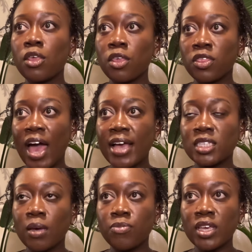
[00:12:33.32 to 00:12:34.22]
that's
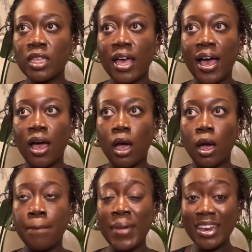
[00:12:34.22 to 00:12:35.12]
something that
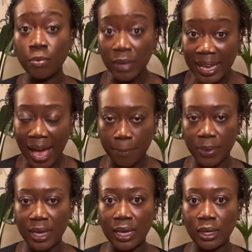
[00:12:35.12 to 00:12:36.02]
made me
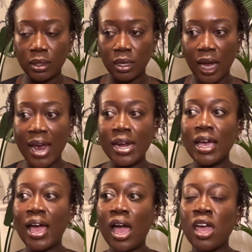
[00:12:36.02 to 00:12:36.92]
happy and
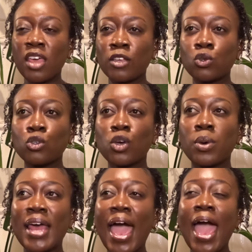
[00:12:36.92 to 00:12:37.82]
there's also
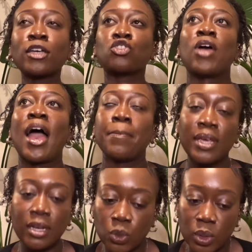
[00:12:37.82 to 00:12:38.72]
an extra
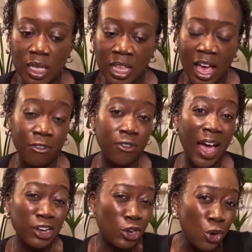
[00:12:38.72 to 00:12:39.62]
happiness with it that I,
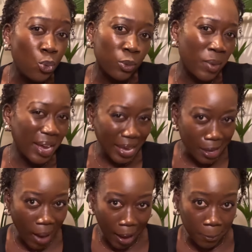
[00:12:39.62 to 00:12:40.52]
I know would make
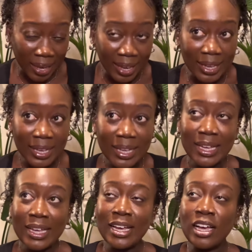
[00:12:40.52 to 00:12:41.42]
him happy.
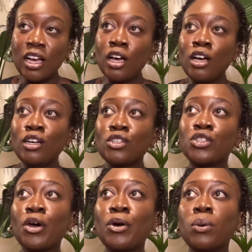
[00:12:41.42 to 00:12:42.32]

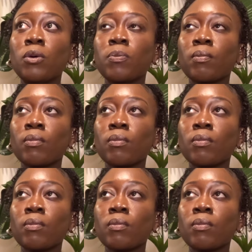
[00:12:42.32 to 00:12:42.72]
So